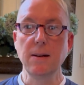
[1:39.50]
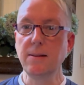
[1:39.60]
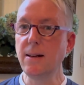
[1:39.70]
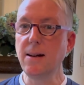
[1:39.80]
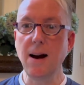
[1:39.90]

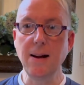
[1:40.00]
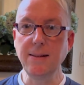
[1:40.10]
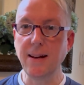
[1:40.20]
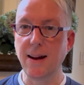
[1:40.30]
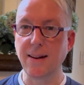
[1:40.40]
The
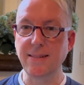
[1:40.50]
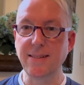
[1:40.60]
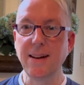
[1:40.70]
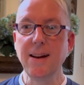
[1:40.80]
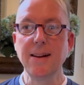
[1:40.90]
context,
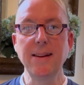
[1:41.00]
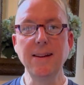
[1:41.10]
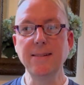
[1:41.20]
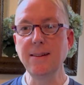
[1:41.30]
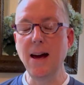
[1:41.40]

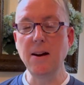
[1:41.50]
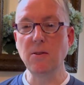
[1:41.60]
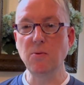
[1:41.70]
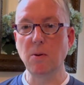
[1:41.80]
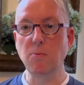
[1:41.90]
these
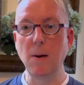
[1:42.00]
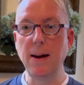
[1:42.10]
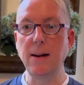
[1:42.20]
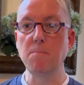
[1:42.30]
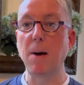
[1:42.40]
letters were
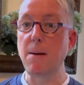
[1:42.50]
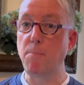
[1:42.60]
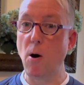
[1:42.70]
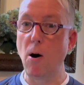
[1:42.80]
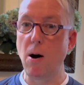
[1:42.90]
written by
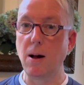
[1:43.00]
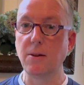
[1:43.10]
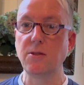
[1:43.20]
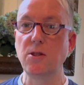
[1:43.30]
Paul